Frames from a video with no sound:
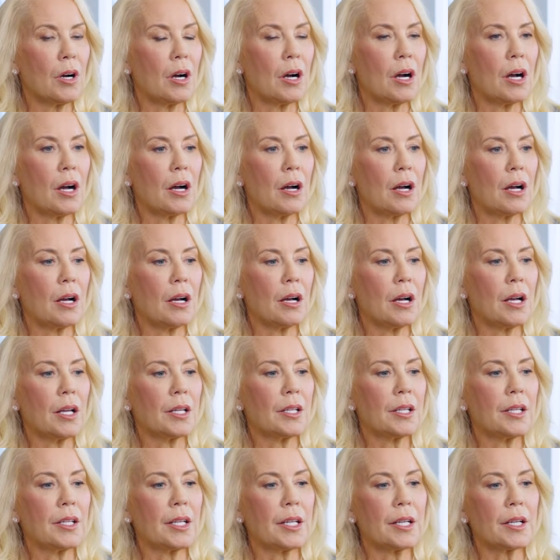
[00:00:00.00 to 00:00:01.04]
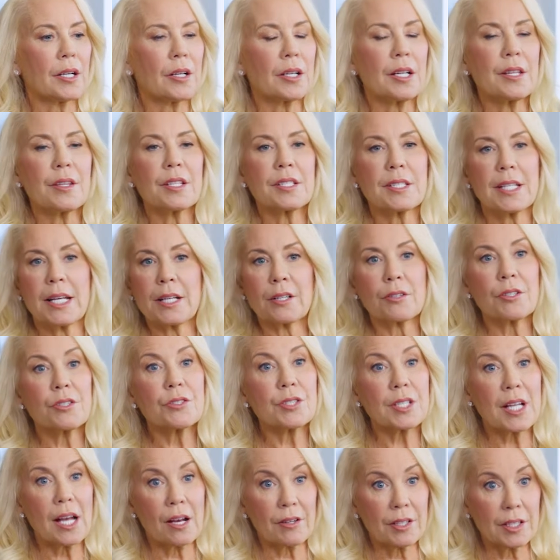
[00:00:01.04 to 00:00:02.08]
a year in the Santa Cruz
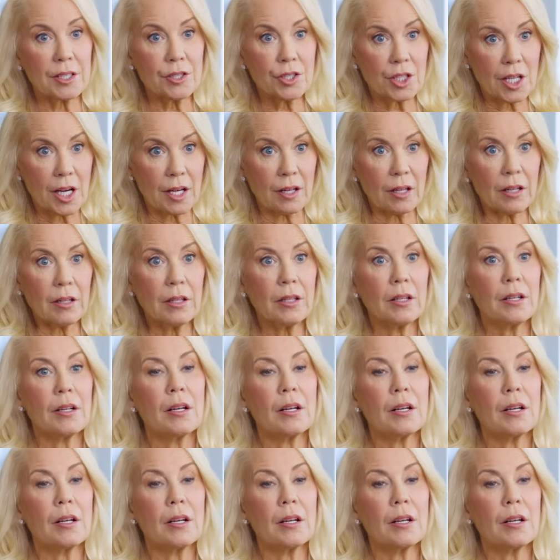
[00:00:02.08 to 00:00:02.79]
County Jail,